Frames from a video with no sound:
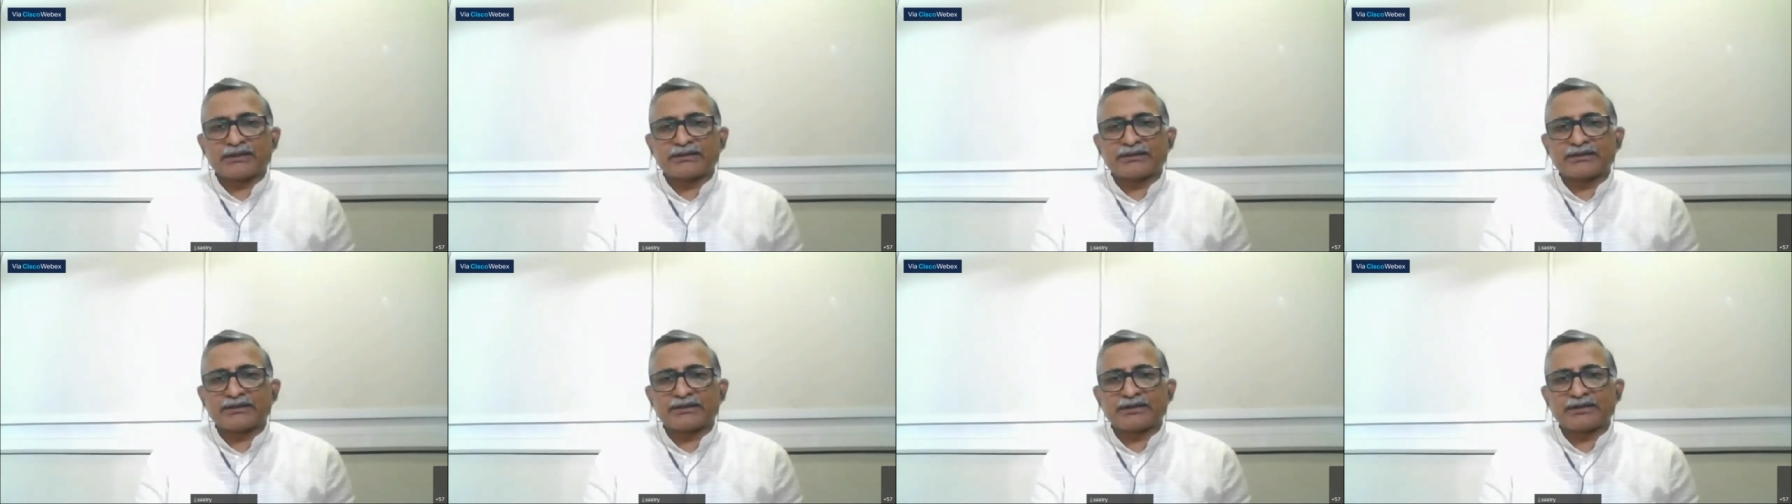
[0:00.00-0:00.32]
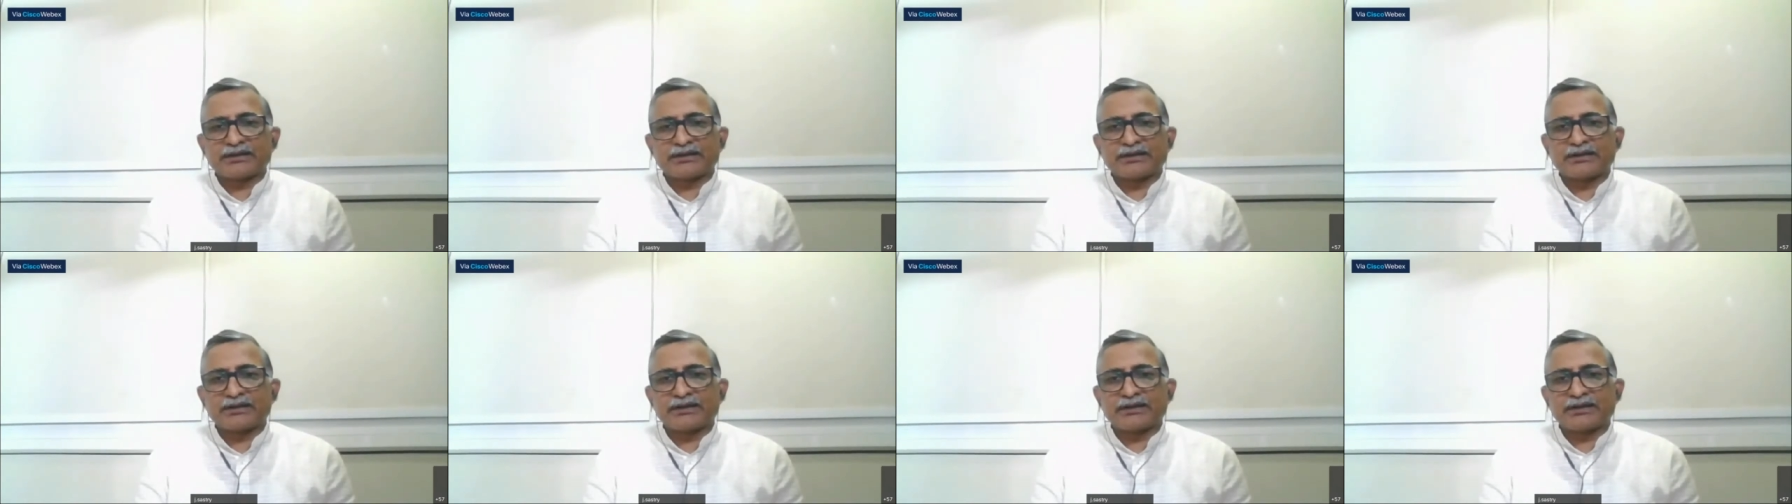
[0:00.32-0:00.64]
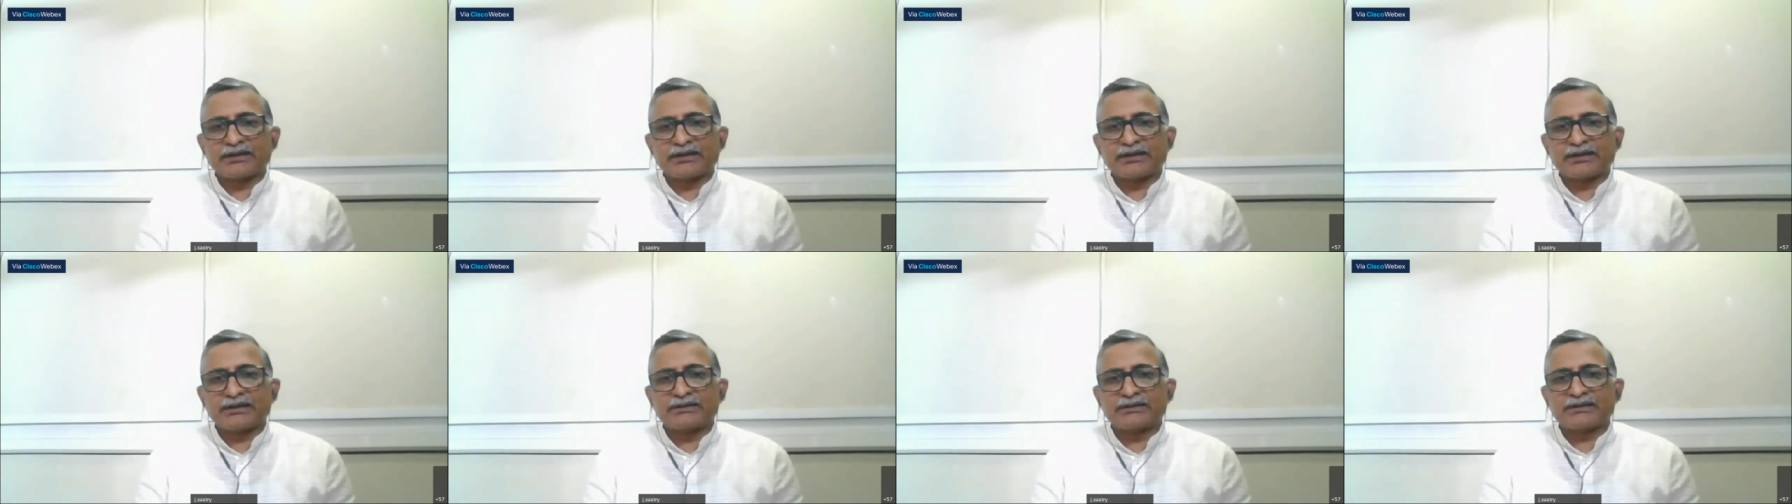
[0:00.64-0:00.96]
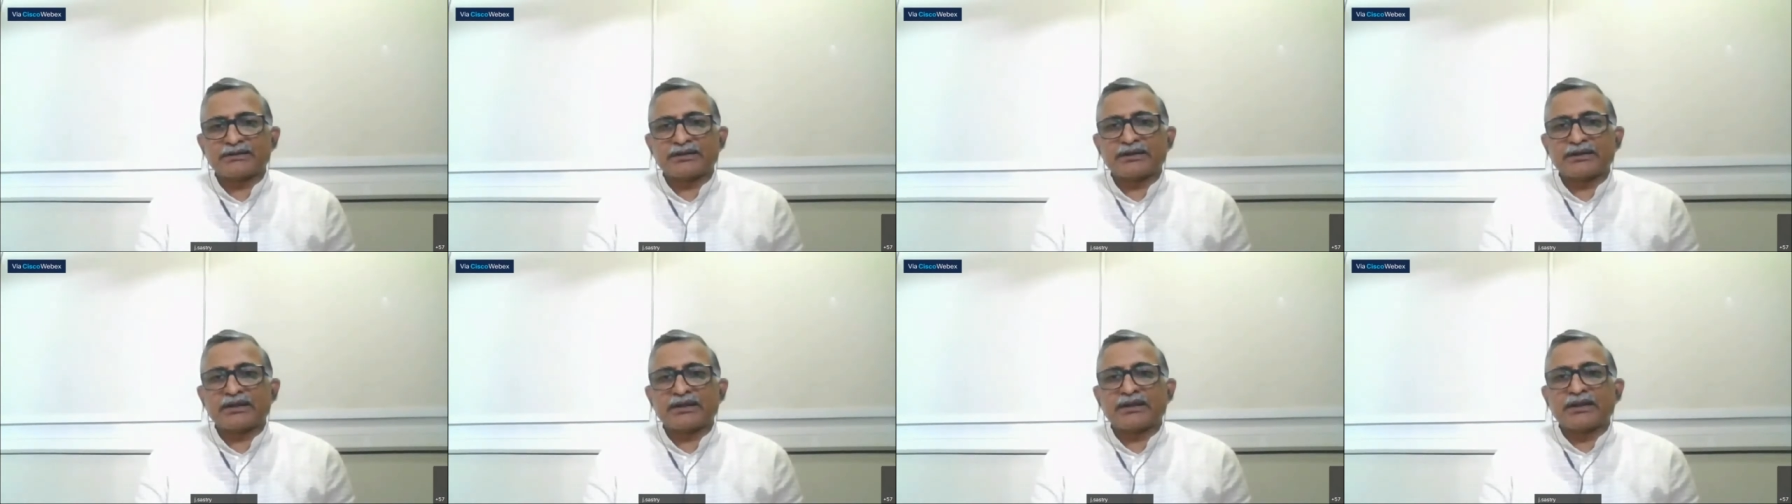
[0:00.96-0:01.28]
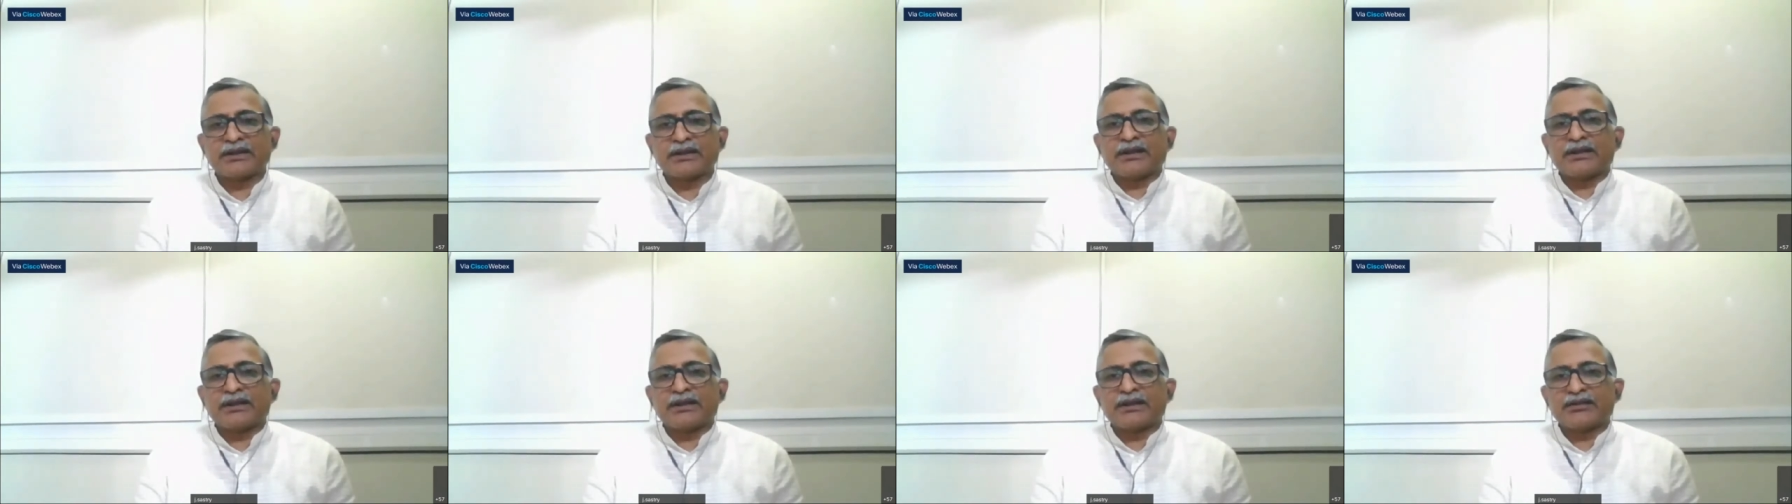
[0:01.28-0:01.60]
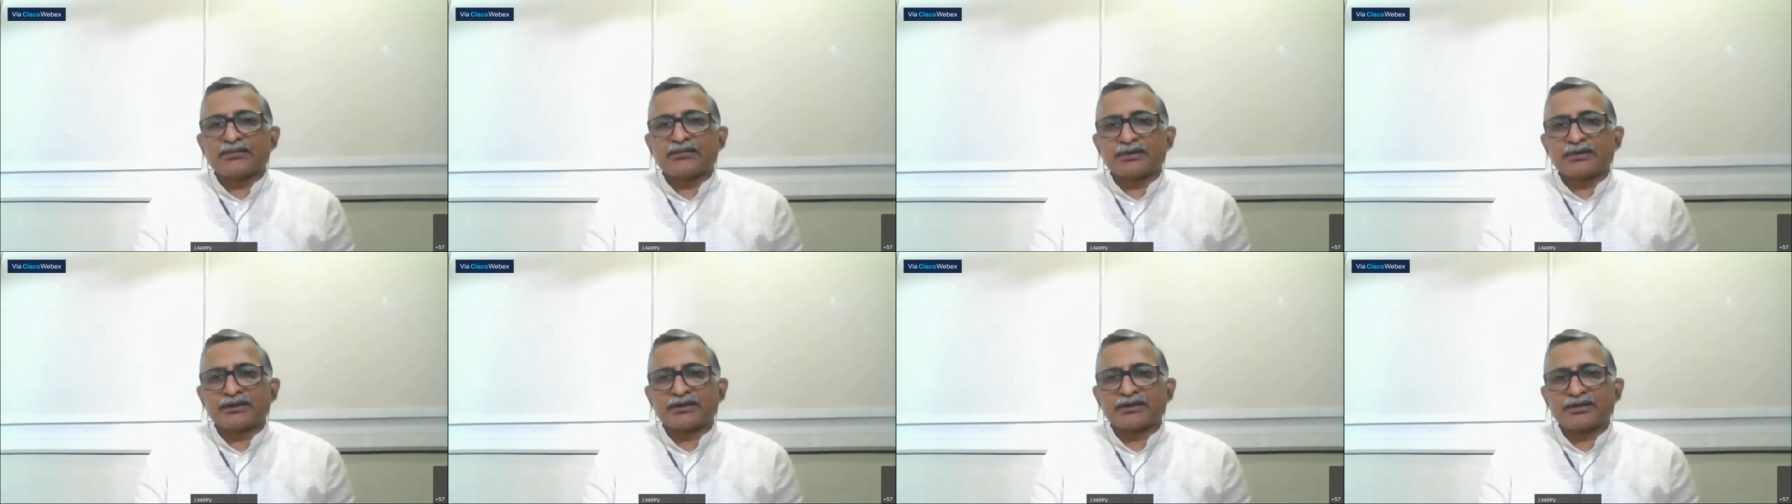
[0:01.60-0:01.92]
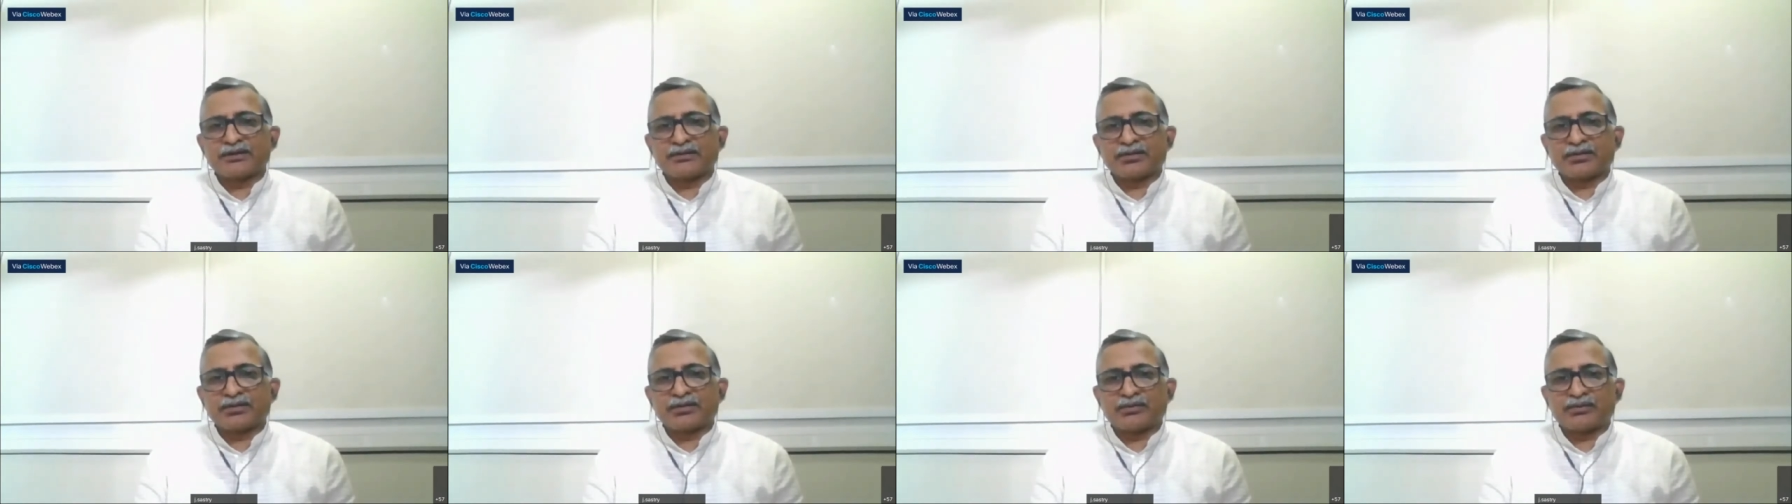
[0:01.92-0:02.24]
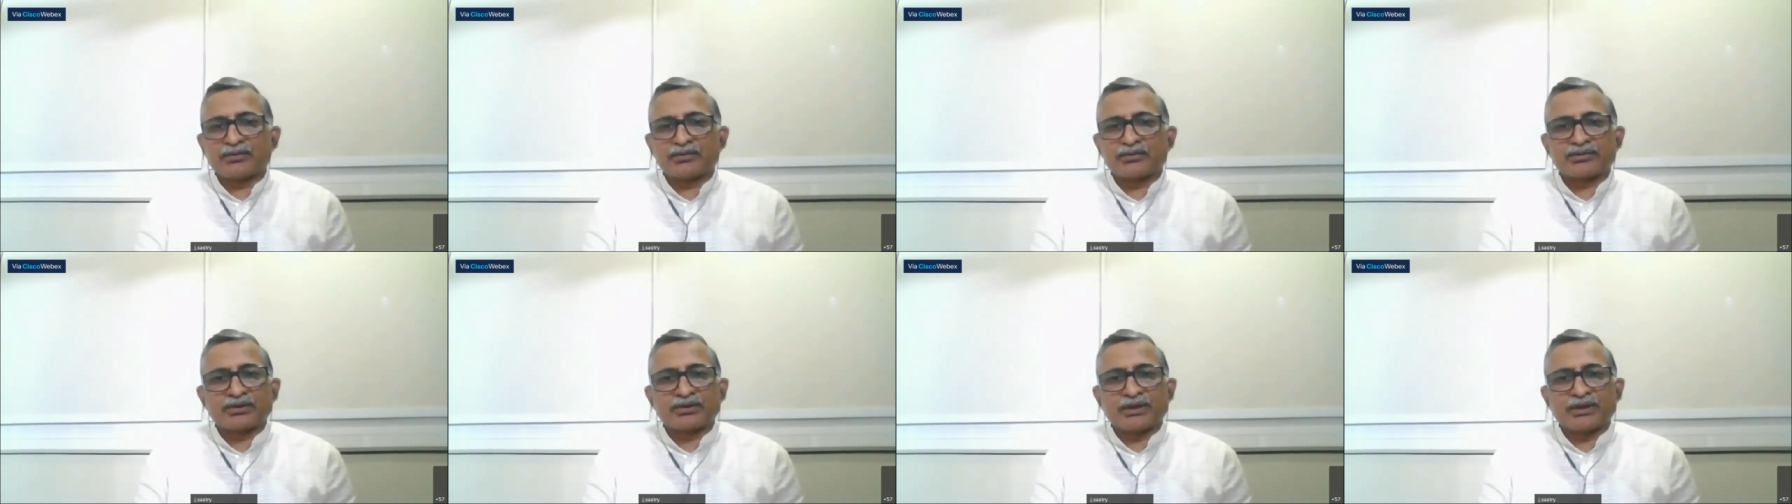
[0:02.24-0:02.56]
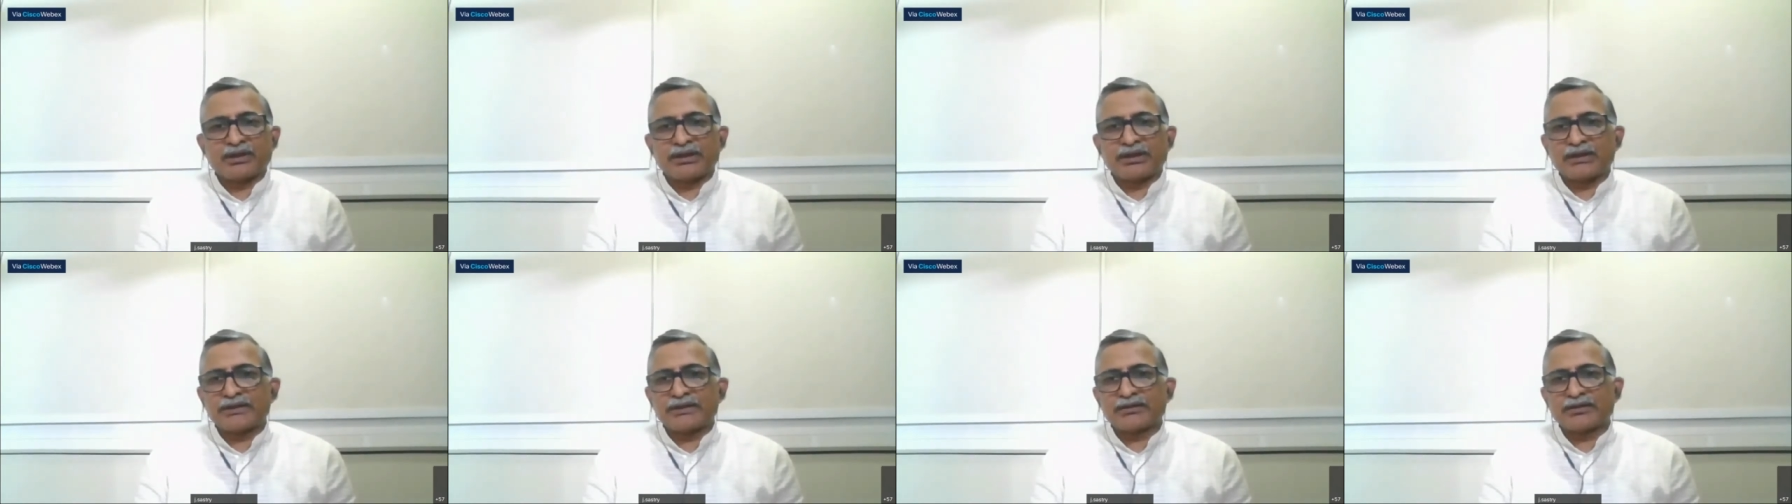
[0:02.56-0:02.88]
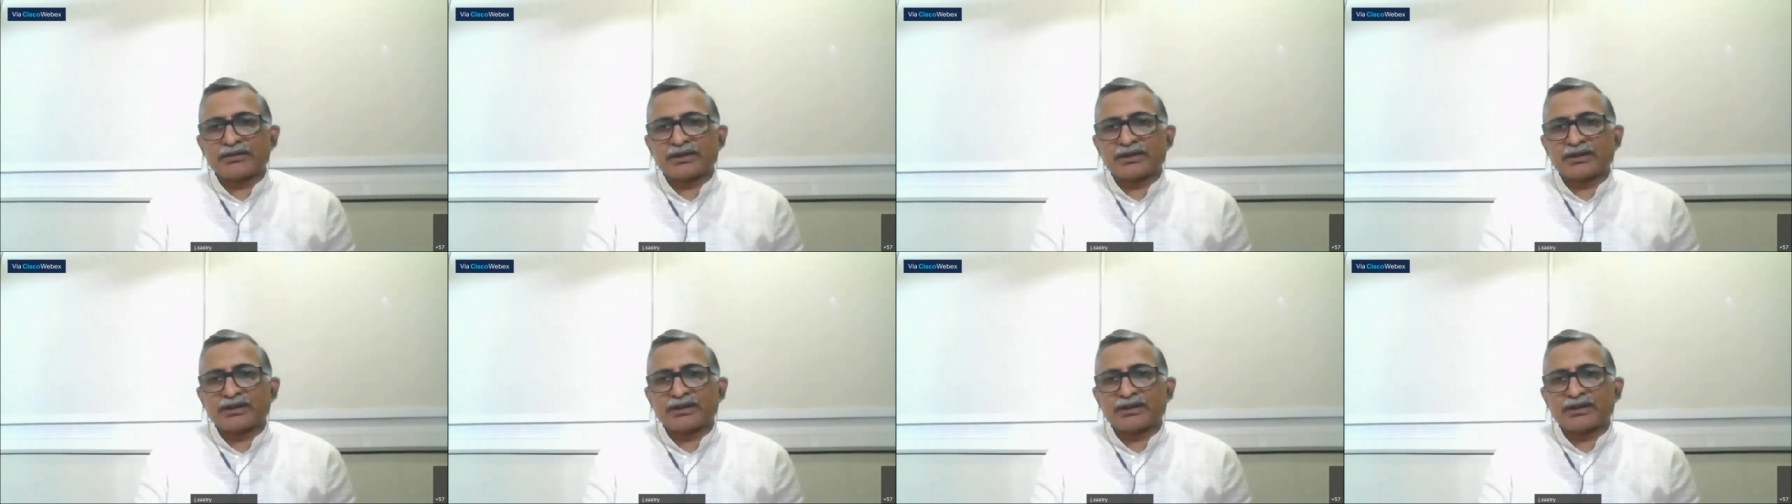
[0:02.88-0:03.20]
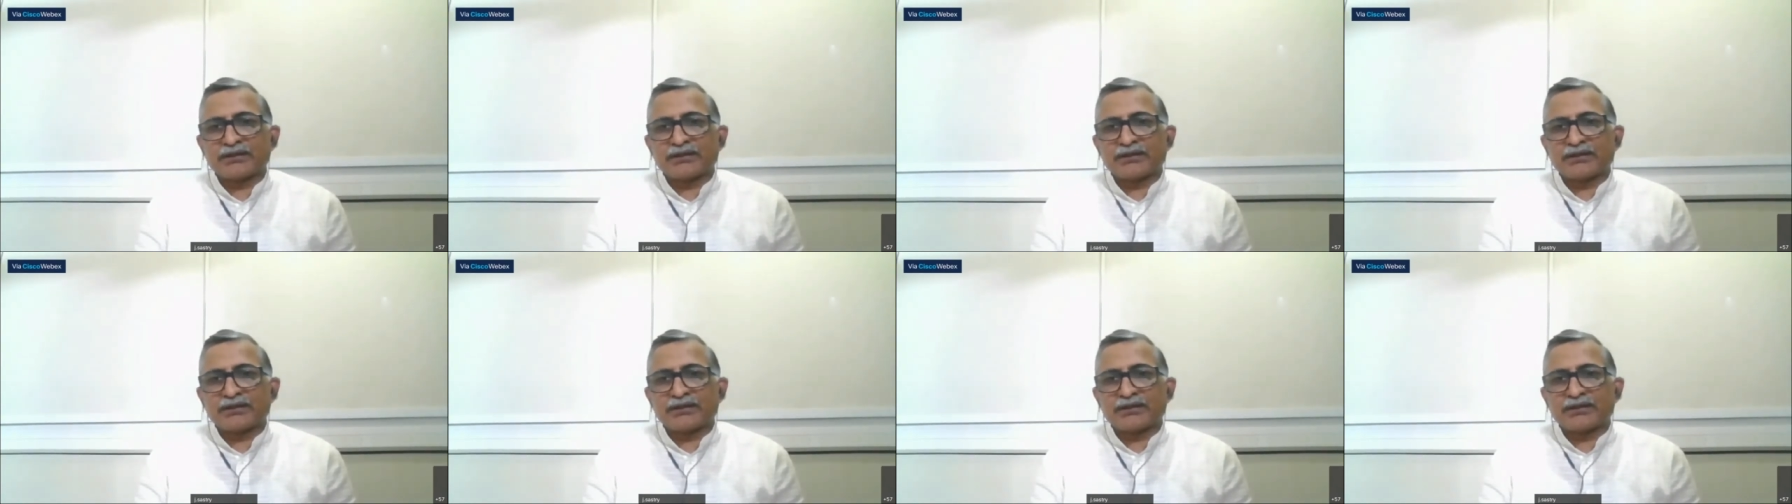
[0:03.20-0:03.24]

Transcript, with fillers: It, it is uh, inversely proportional and is uh,